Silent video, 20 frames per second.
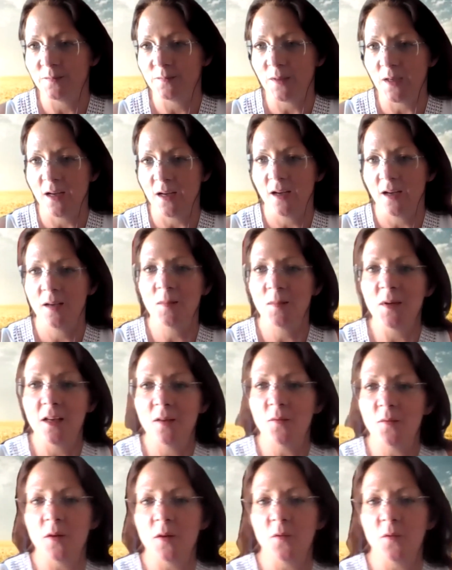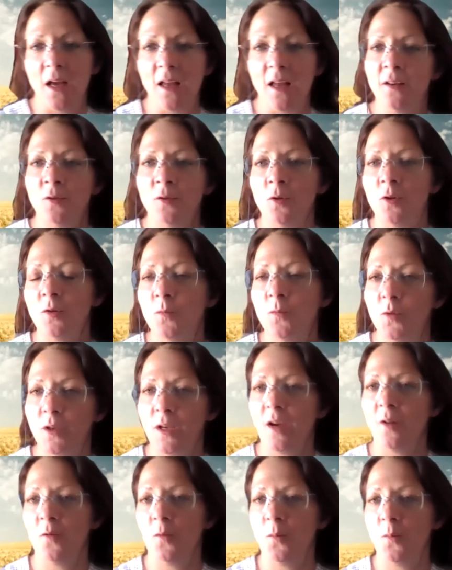I mean, if Eleanor would
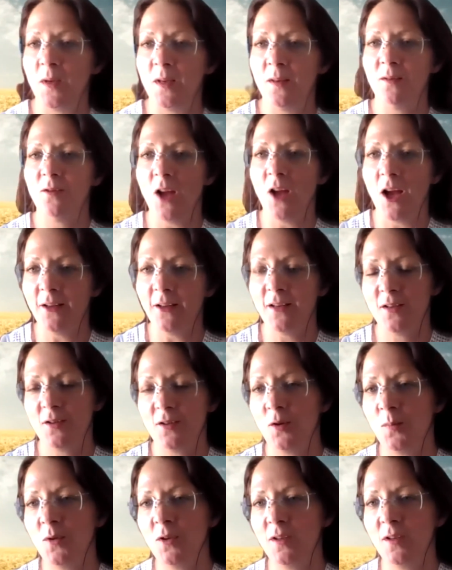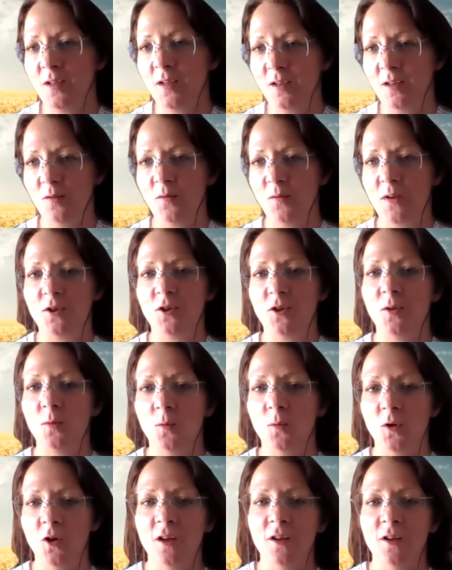have been not as communicative as she
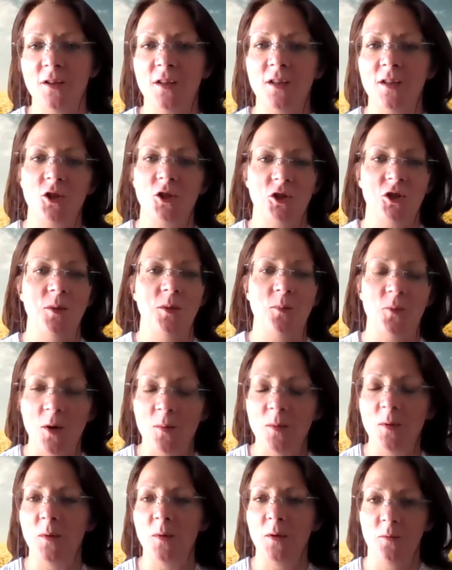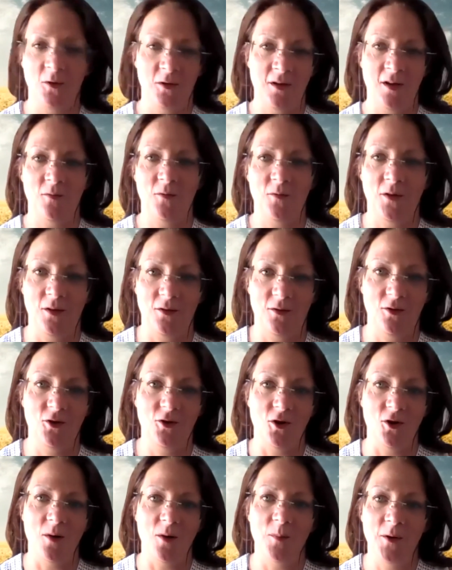was, she probably wouldn't have got the
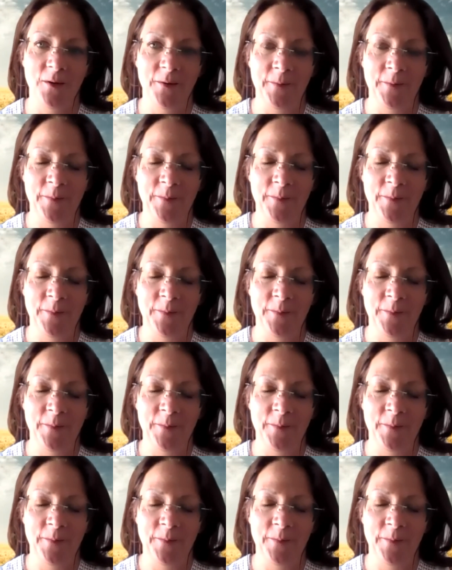job.